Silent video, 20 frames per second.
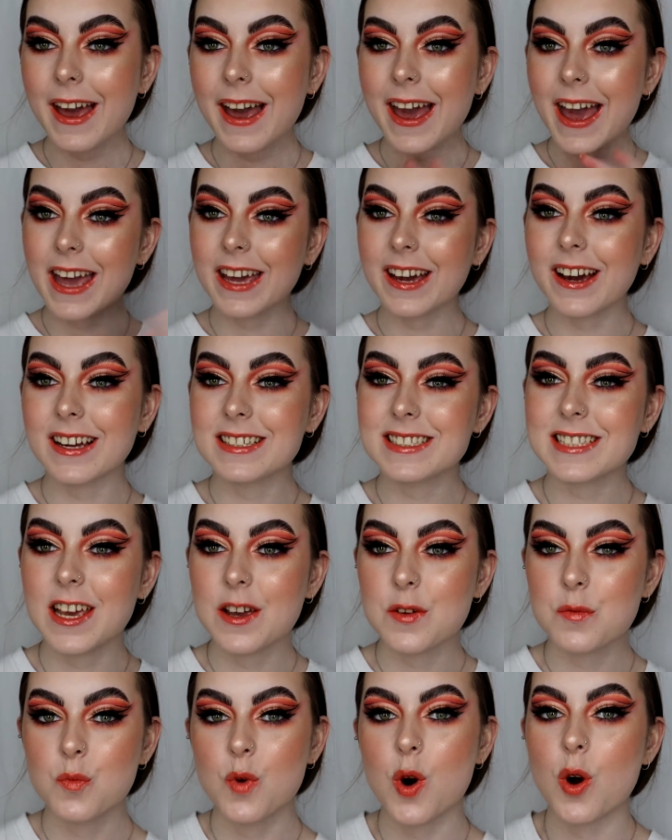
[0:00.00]
Hey guys,
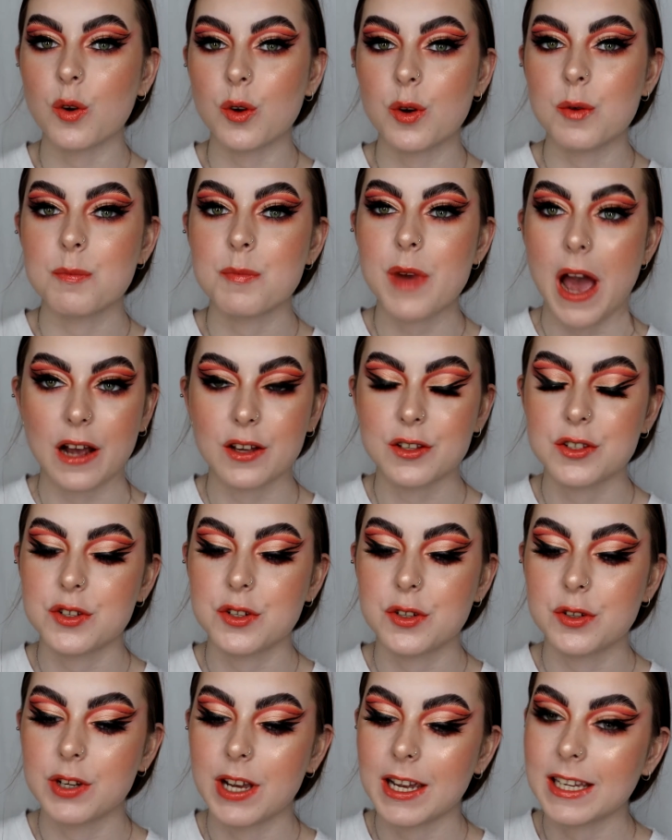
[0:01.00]
and welcome back
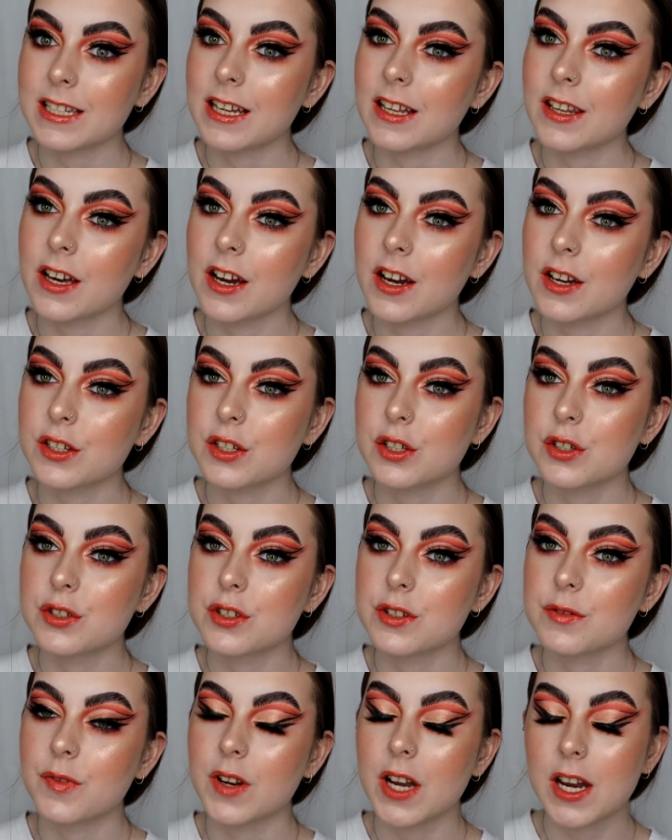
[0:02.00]
to another
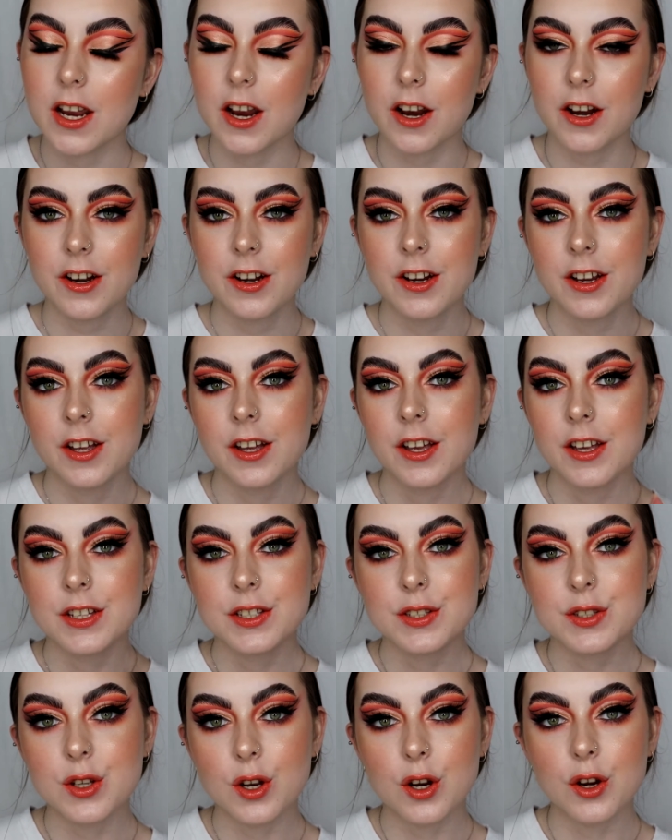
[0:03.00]
YouTube video.
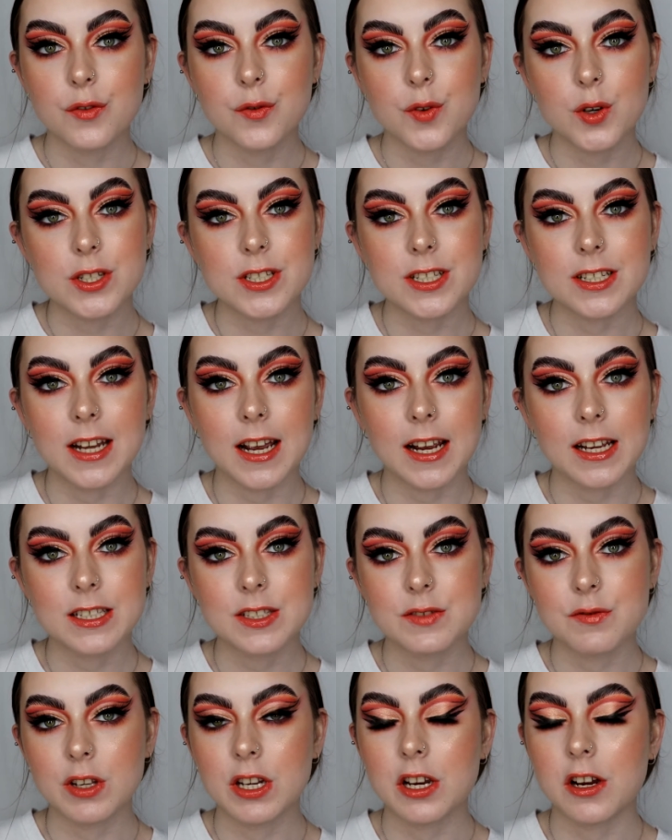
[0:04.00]
So for
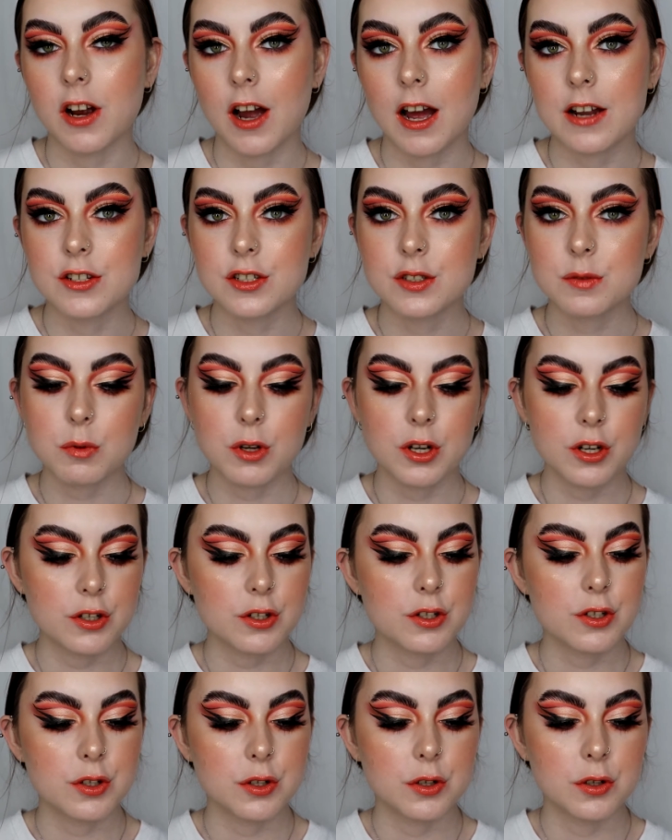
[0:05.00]
today's video I just wanted
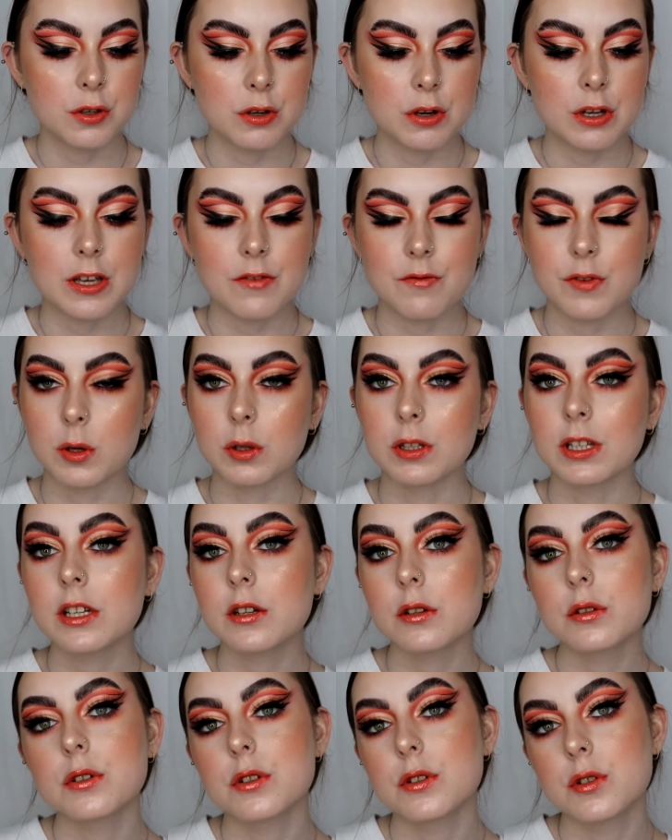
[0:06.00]
to give you a
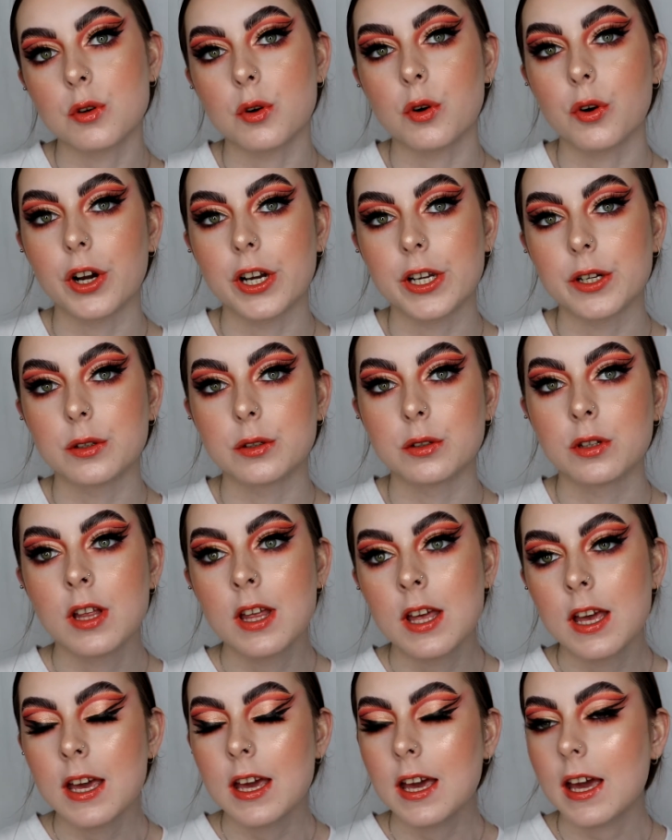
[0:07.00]
little tutorial
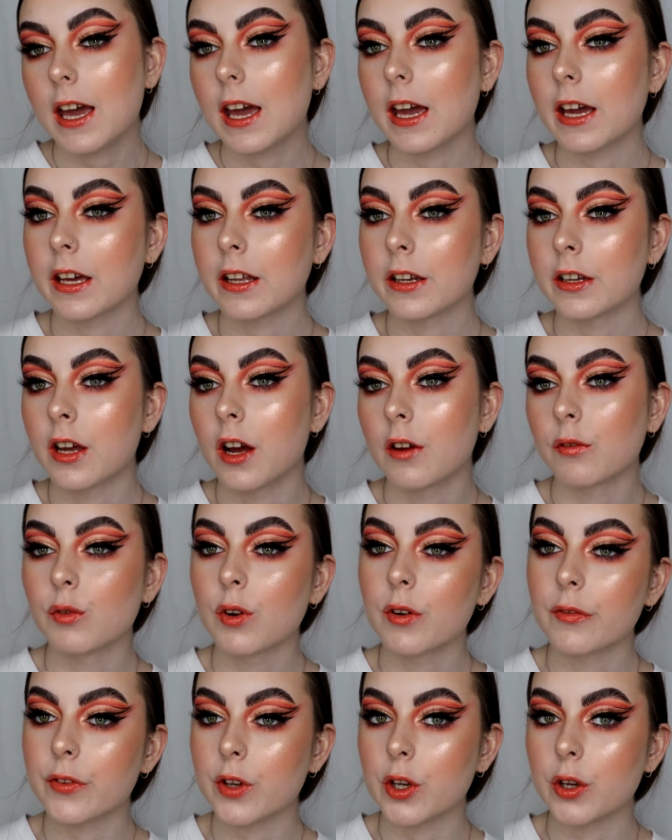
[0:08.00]
and
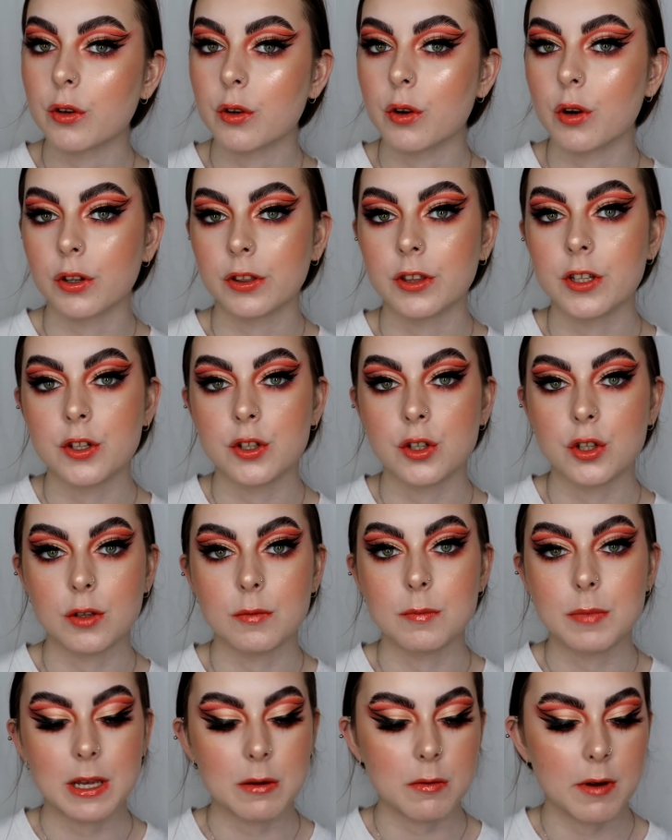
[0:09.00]
review on the new
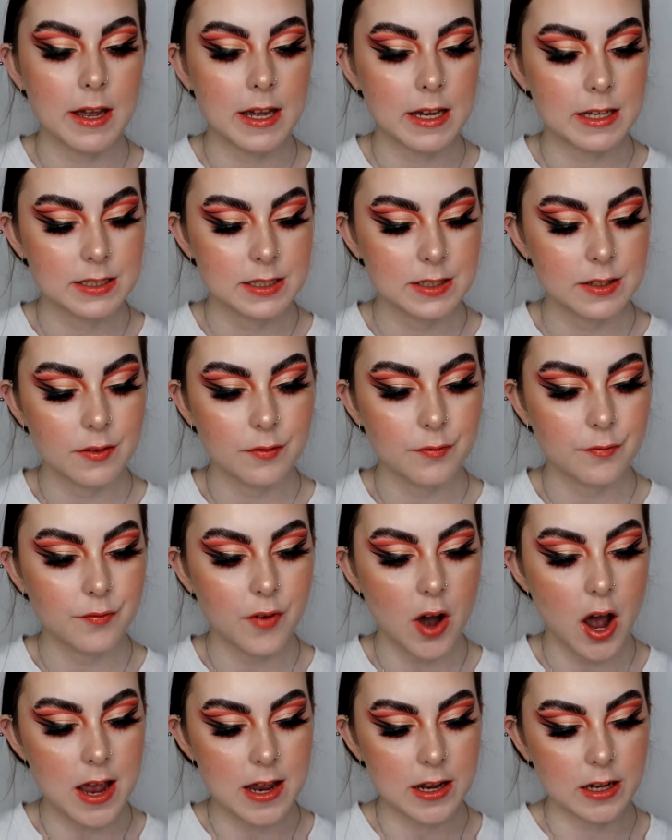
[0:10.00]
Bys
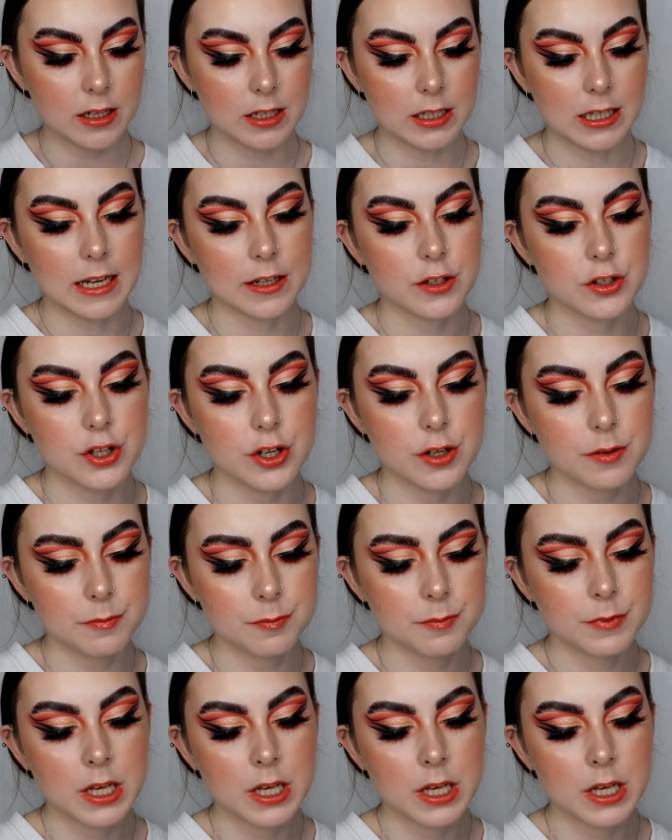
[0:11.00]
Fire collection.